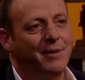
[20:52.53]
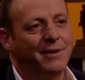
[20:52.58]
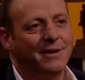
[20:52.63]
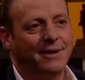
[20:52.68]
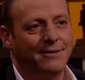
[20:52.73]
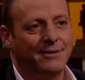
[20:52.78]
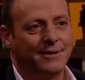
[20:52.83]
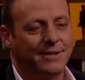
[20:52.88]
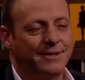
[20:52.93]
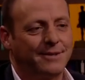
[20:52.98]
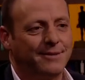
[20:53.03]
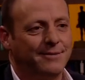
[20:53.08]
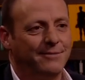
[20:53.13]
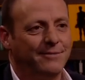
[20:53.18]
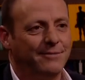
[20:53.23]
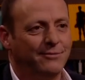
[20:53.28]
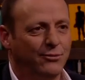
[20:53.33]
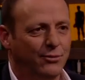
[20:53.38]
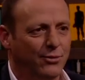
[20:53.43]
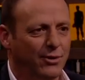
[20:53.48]
but there was
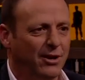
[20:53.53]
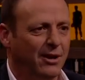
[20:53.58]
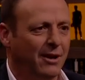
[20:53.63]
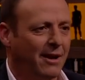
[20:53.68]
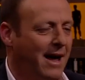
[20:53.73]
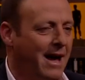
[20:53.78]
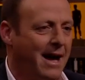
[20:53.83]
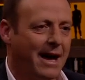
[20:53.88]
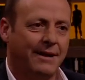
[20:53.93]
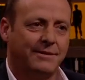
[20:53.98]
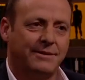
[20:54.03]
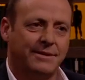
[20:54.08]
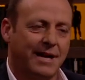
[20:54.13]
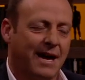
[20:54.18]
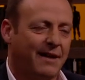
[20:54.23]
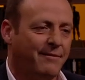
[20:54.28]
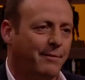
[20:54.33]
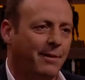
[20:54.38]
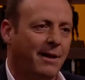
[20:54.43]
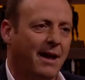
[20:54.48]
some real hard,
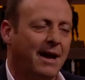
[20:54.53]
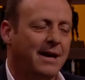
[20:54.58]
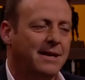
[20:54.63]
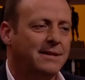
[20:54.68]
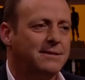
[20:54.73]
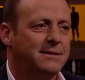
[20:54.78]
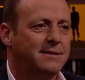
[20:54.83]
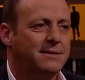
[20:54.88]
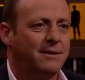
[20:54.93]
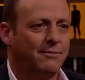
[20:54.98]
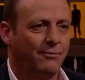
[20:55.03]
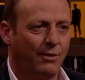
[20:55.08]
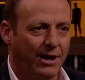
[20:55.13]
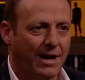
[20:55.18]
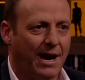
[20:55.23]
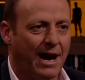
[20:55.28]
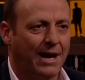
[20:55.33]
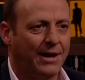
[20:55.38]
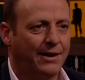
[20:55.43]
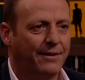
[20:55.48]
tough players that
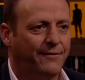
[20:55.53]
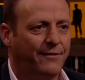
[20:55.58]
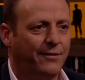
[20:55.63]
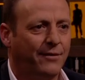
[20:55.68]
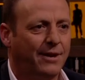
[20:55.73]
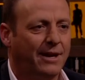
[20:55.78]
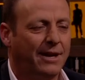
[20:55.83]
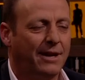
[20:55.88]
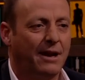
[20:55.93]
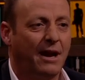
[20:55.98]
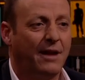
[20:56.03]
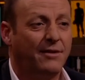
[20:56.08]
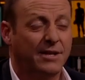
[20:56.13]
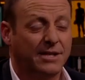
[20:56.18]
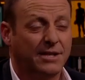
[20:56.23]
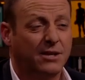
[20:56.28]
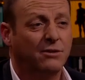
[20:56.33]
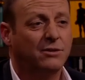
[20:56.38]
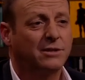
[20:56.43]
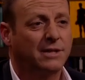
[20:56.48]
went hard at the footy, and the
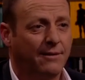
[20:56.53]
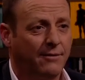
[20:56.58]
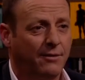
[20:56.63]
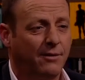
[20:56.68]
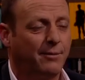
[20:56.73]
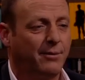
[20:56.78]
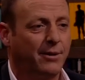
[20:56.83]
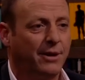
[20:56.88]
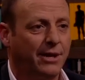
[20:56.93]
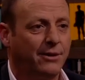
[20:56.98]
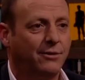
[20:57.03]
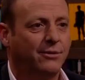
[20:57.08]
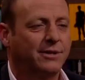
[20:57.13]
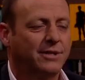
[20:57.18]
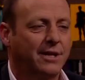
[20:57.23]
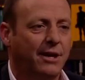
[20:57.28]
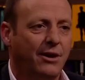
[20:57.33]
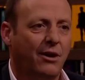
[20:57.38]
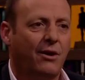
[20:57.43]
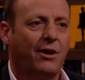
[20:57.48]
skills level were pretty
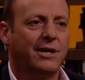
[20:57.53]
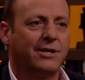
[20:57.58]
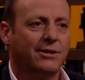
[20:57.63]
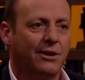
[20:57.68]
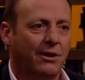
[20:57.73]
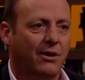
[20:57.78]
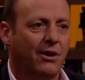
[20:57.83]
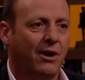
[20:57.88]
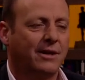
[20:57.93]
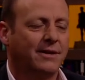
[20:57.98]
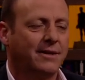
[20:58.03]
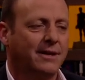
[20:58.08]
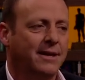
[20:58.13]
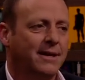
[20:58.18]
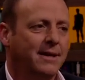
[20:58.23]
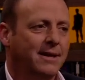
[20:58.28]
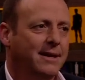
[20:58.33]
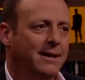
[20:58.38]
good. So 90s I liked.